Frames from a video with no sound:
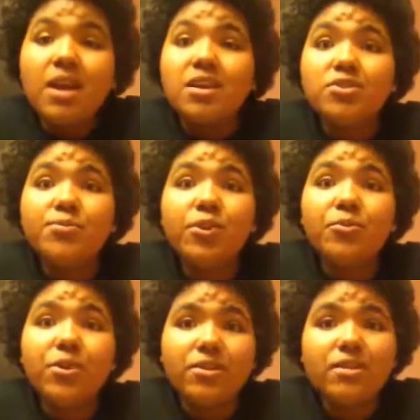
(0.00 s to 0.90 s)
It was pretty
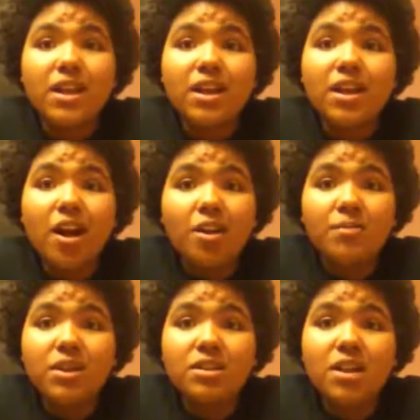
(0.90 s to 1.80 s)
weird. Like, I caught
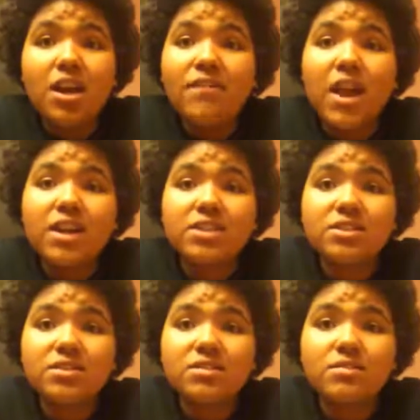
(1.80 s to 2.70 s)
them on live
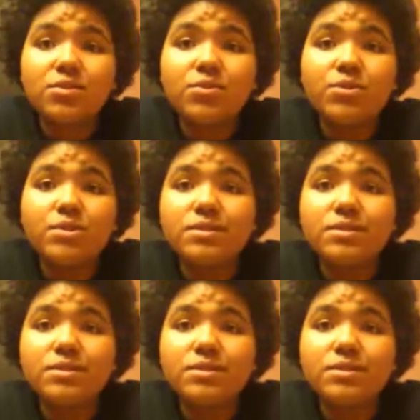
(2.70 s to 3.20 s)
action lures.